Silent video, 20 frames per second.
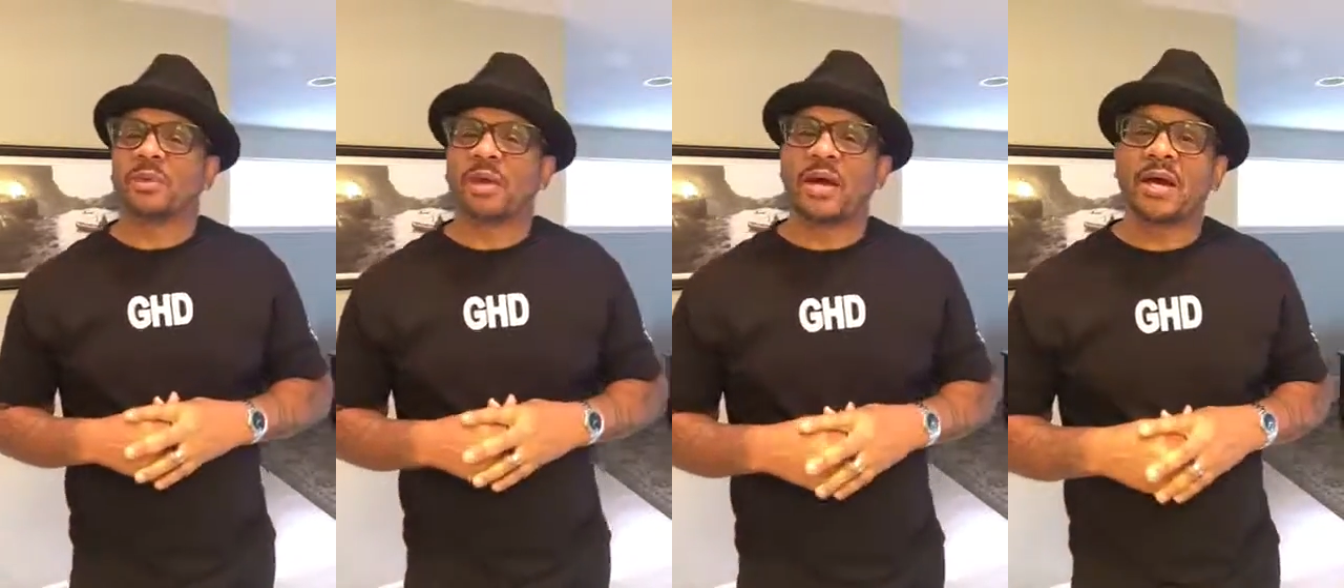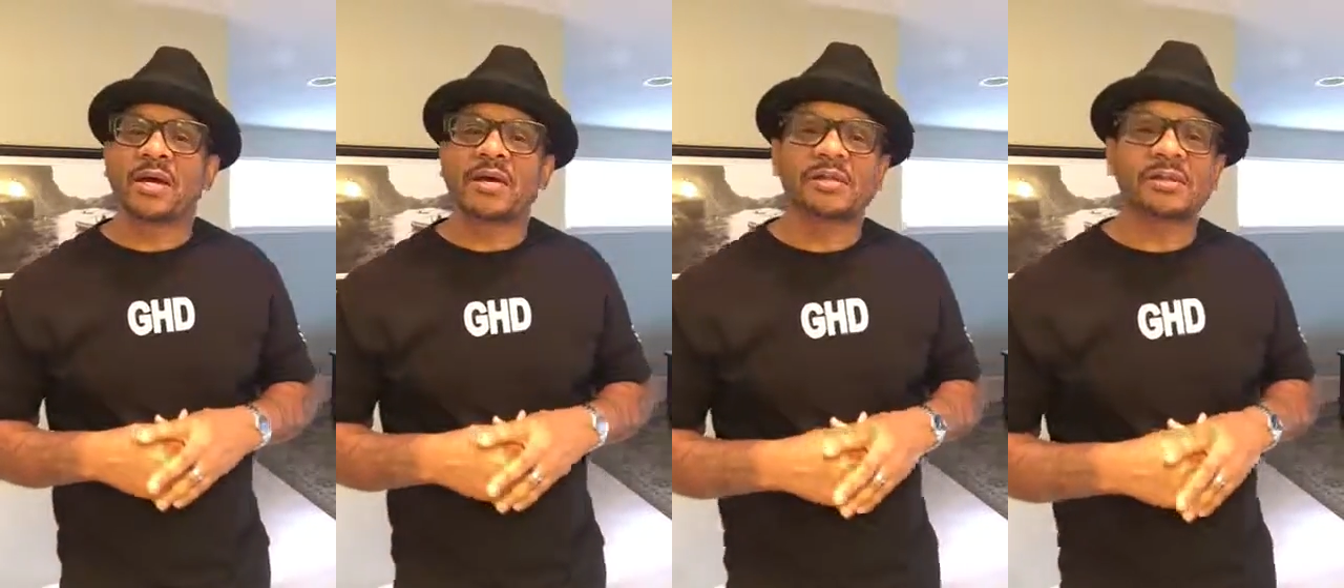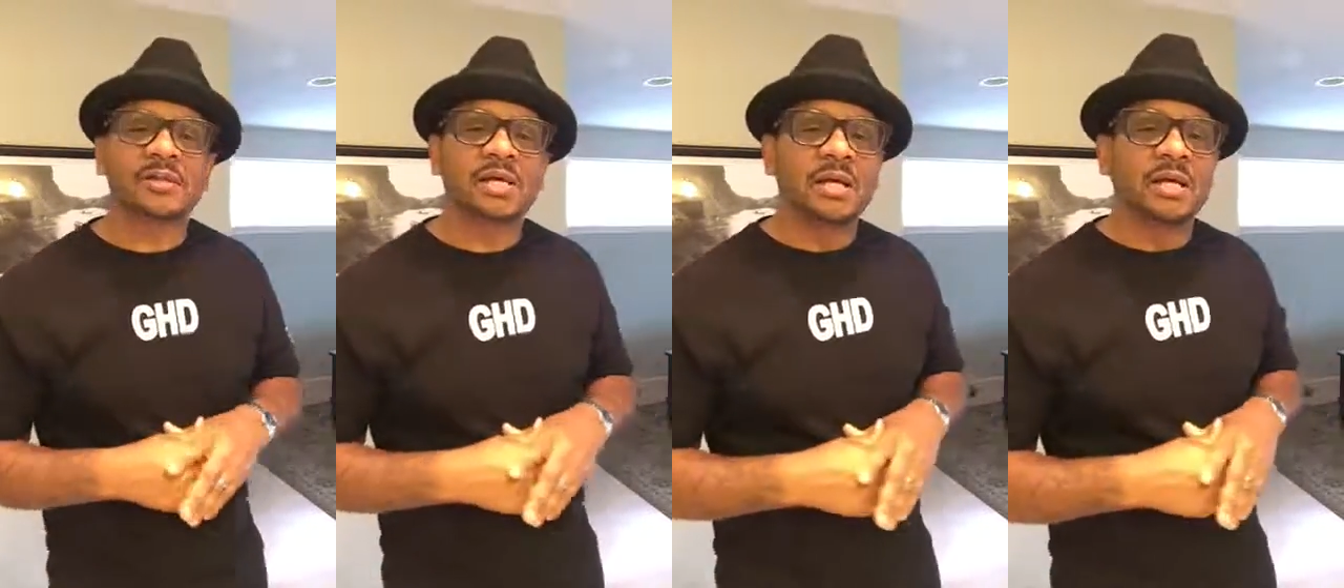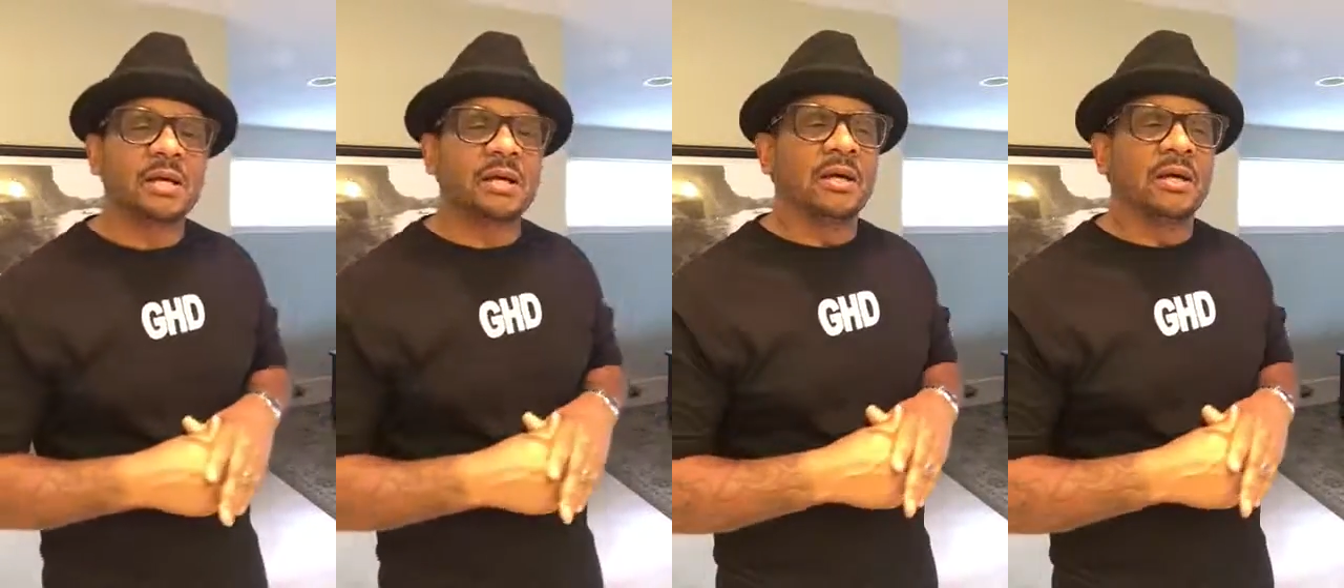Pass